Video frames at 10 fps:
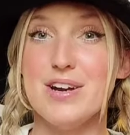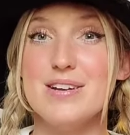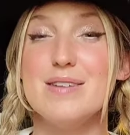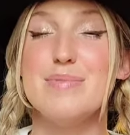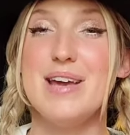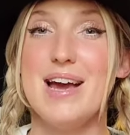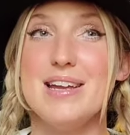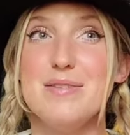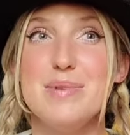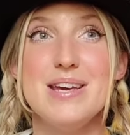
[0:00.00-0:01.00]
curtain
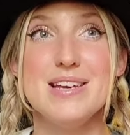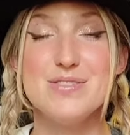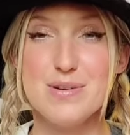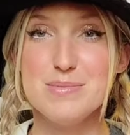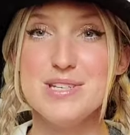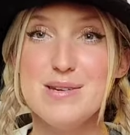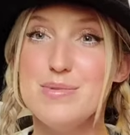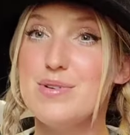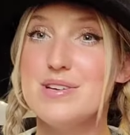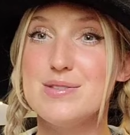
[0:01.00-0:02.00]
behind me, is from
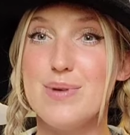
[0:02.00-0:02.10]
Temu as